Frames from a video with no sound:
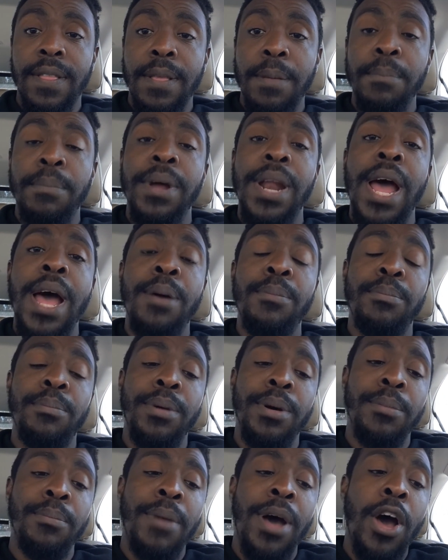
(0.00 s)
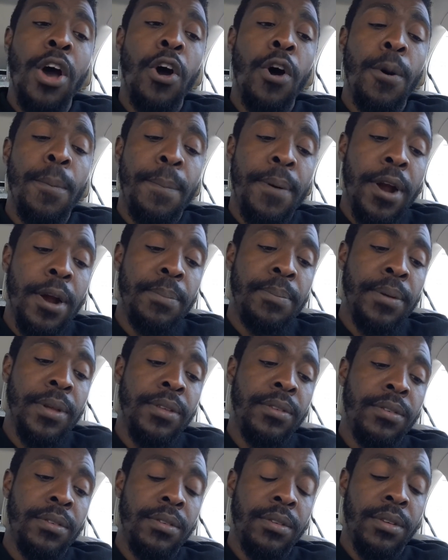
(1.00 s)
But my whole
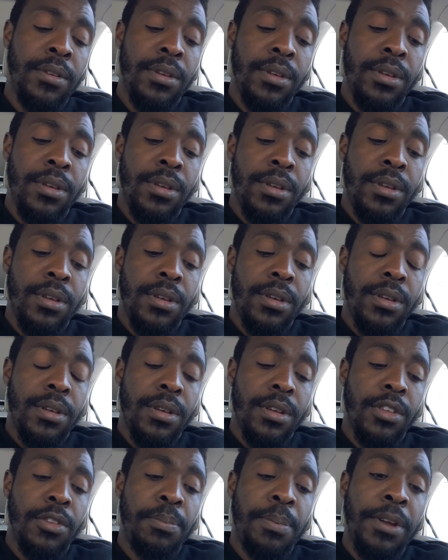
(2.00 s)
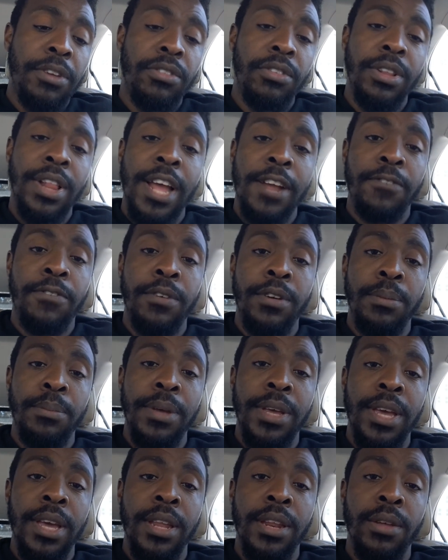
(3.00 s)
purpose, especially like from the
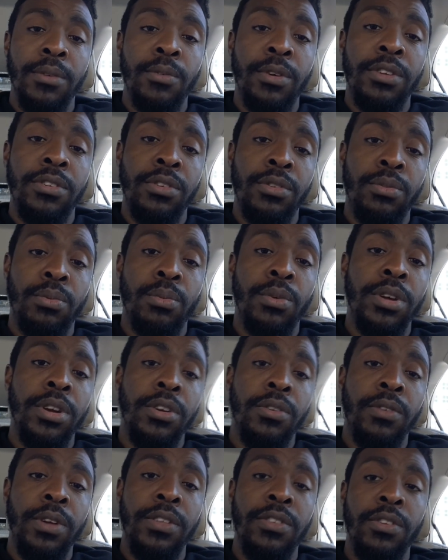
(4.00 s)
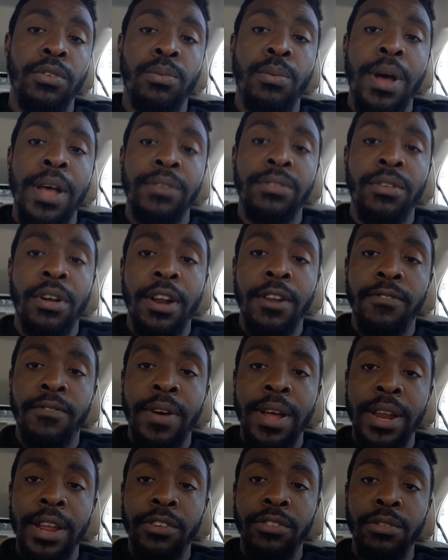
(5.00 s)
beginning, which is one of the reasons why I started
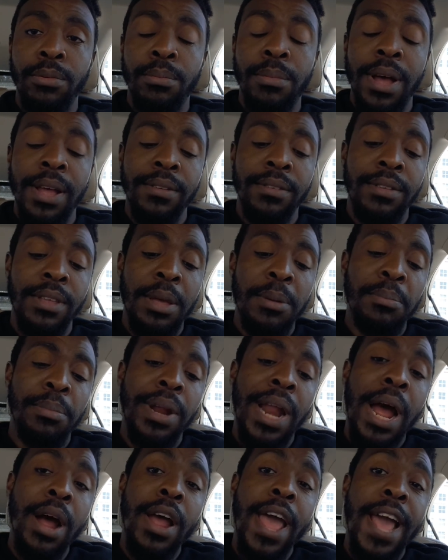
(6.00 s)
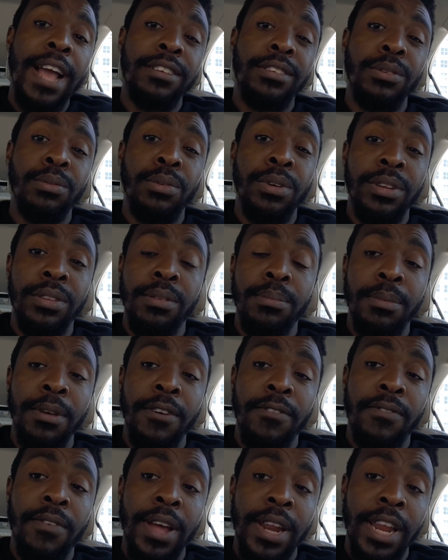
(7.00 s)
Financial Mindset, but I actually wanted to be
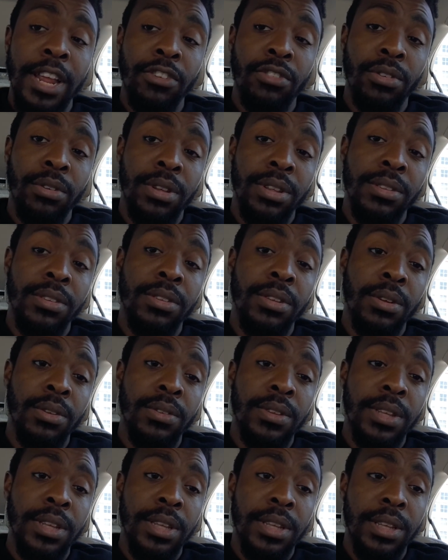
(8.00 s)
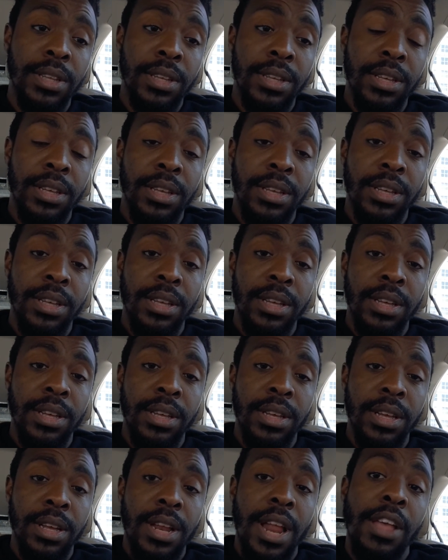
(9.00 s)
a financial consultant.
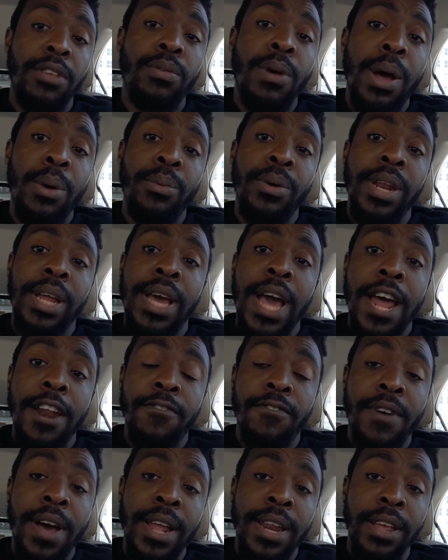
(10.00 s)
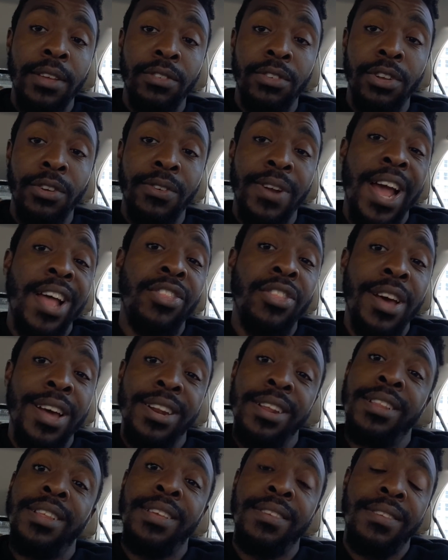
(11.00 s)
That's why I went and got a finance degree. I
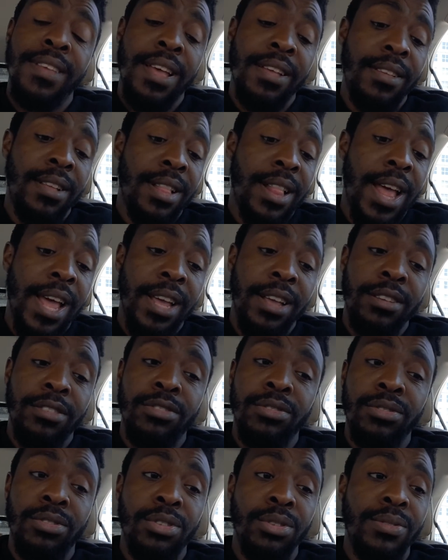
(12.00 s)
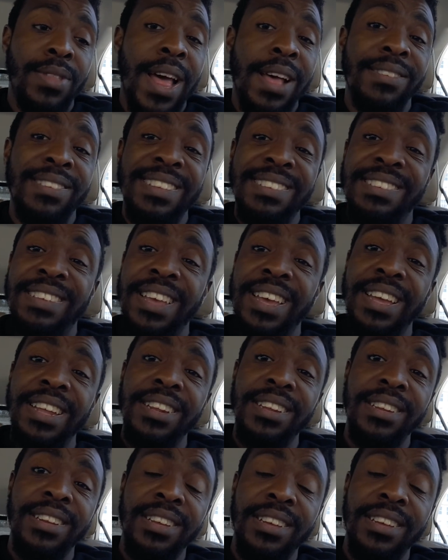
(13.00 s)
thought of this at like 2010.